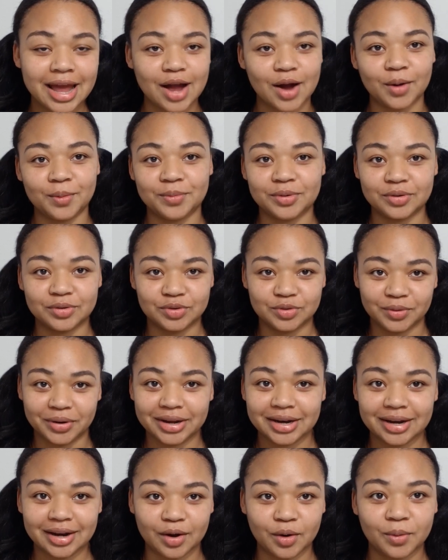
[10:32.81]
Hope you
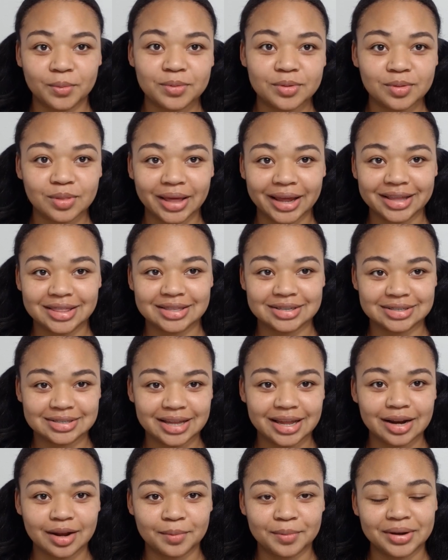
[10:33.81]
enjoyed it. I hope you like the
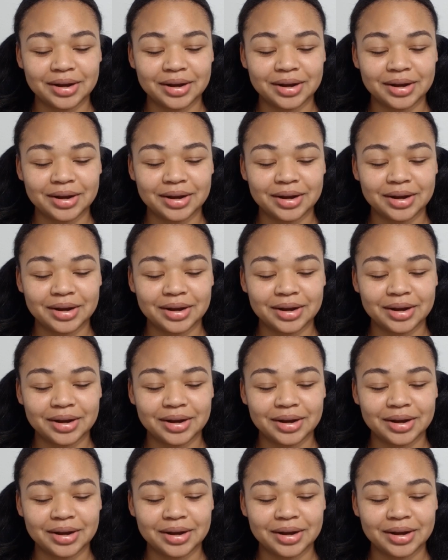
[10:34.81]
setup